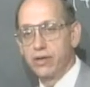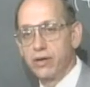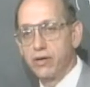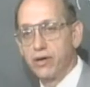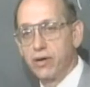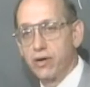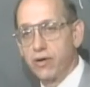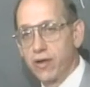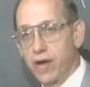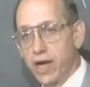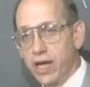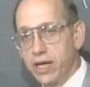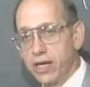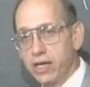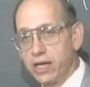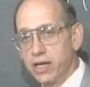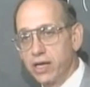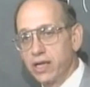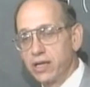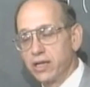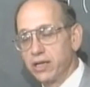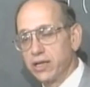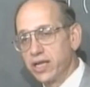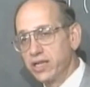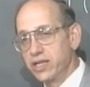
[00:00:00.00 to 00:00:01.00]
All right,
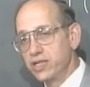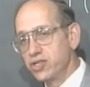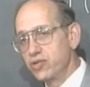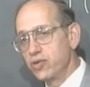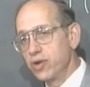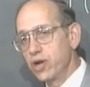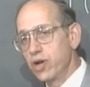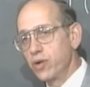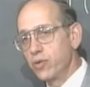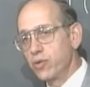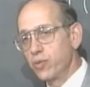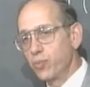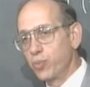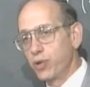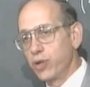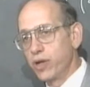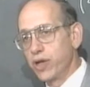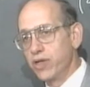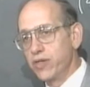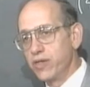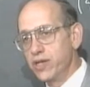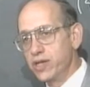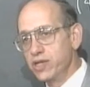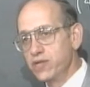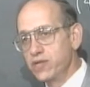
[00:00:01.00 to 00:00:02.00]
let's try to
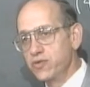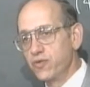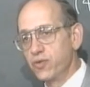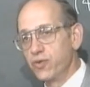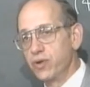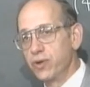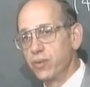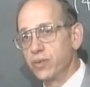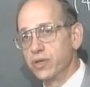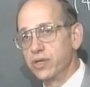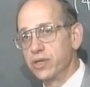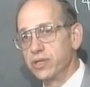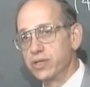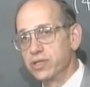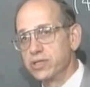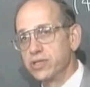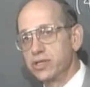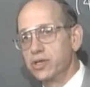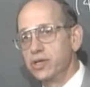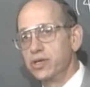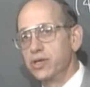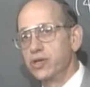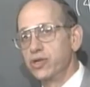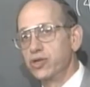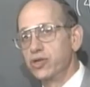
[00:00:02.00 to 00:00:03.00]
apply these formulas
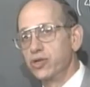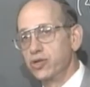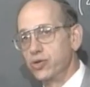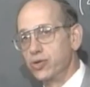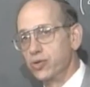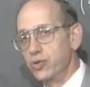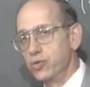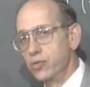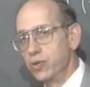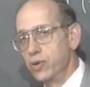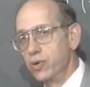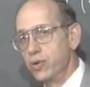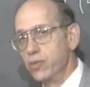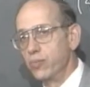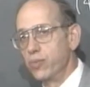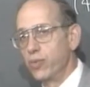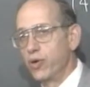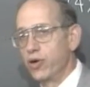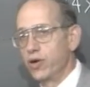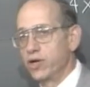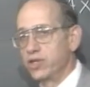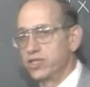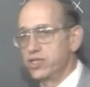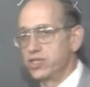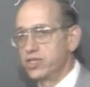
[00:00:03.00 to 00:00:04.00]
to
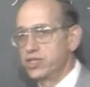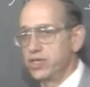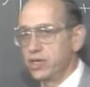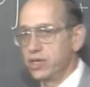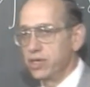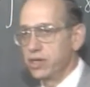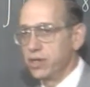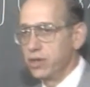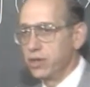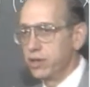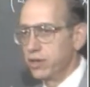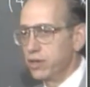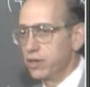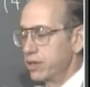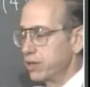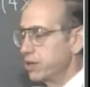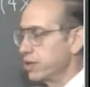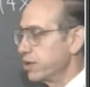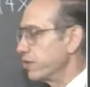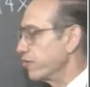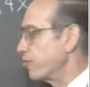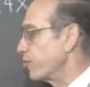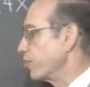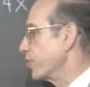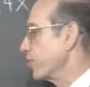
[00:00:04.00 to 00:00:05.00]
part C
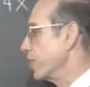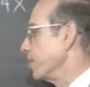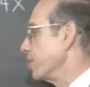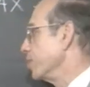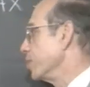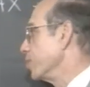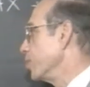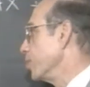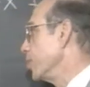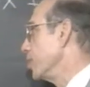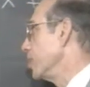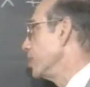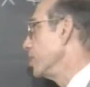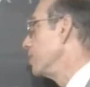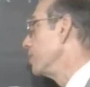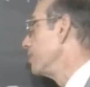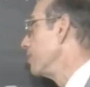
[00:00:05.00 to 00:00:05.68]
of problem 1.